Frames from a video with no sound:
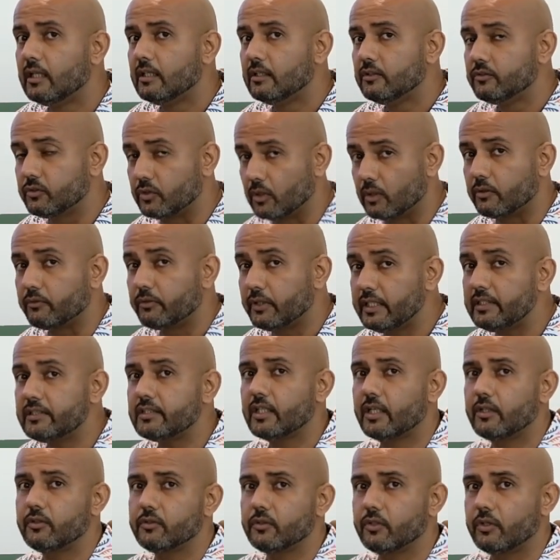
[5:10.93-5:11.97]
so reach
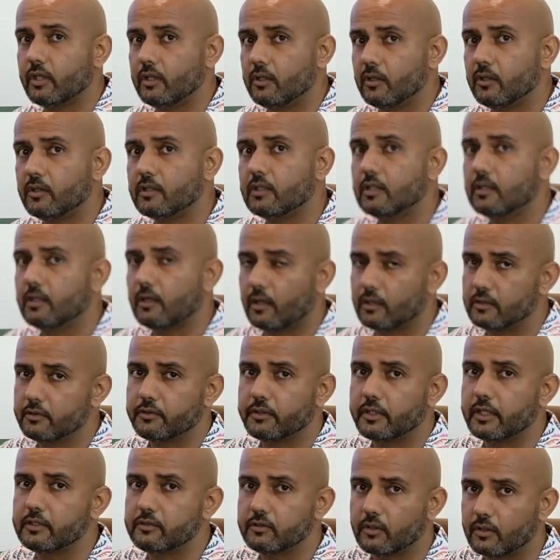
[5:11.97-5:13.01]
out to your local
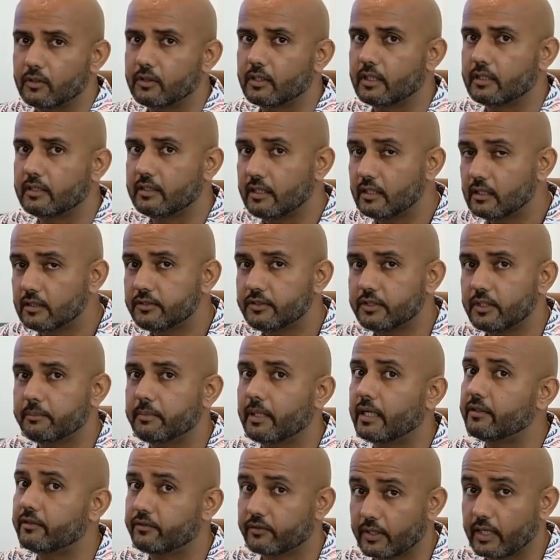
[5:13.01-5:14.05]
authorized Honda dealership
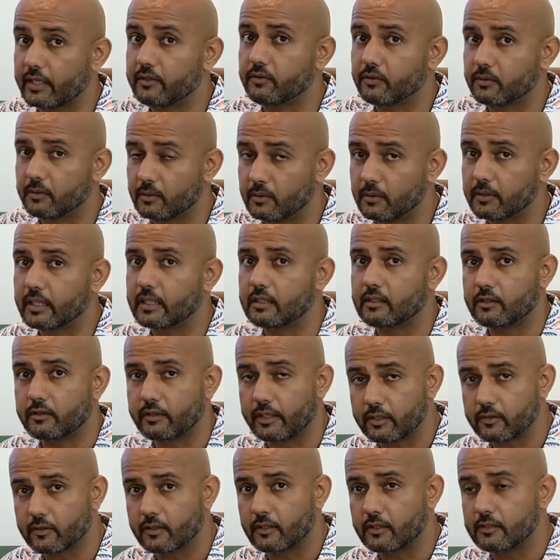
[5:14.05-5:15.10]
and try to look at the
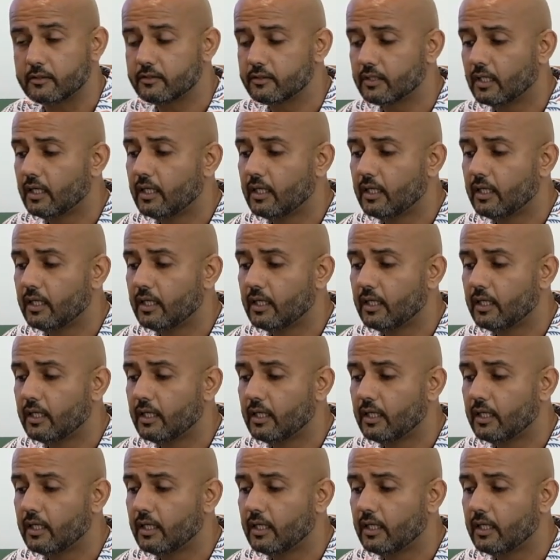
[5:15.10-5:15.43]
records.